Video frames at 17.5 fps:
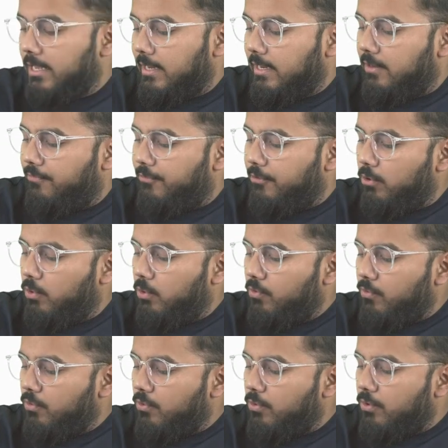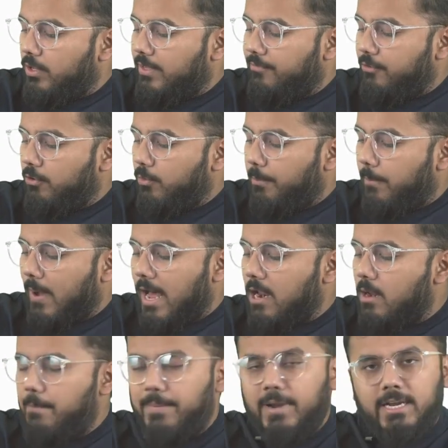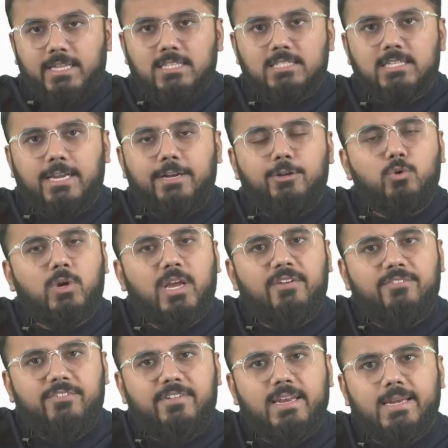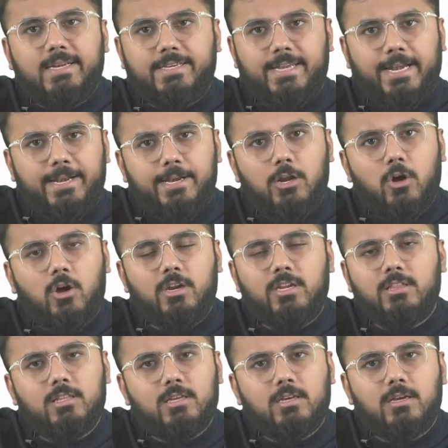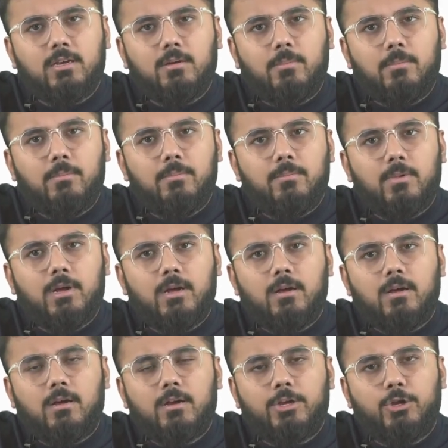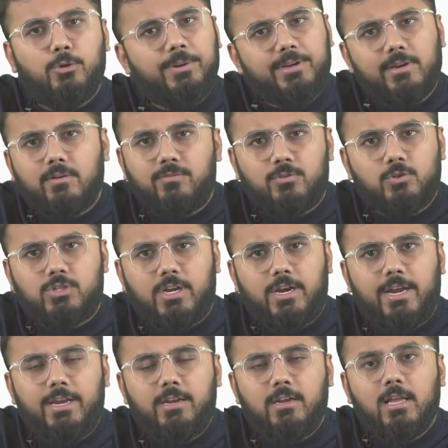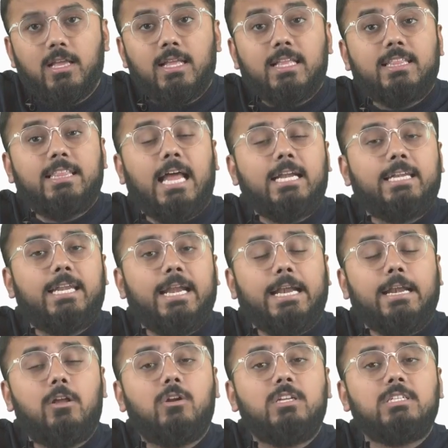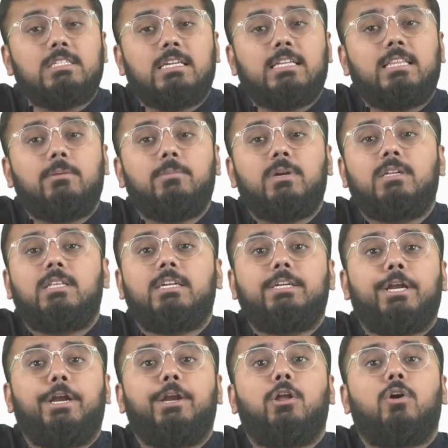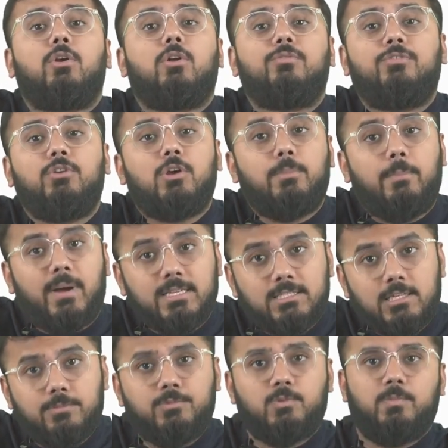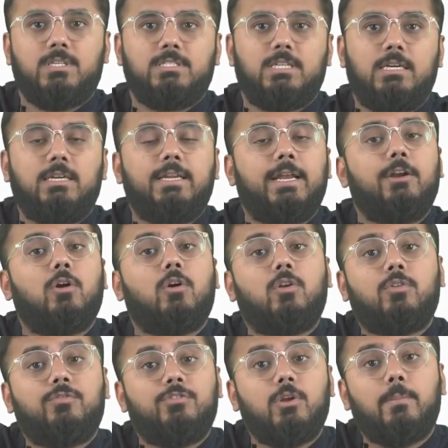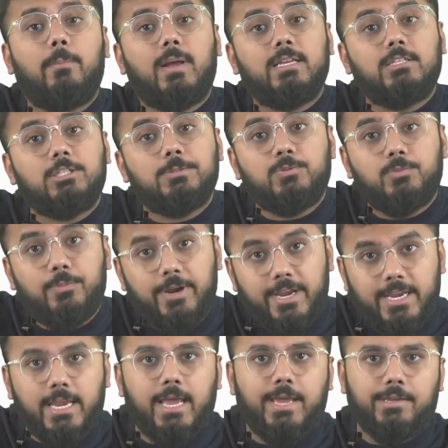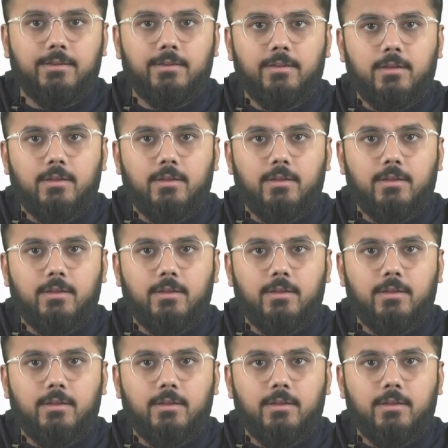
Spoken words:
If you palpate inside, you can feel a tendon in the cubital fossa, right? That tendon is nothing but the tendon of your biceps muscle, tendon of your biceps brachii.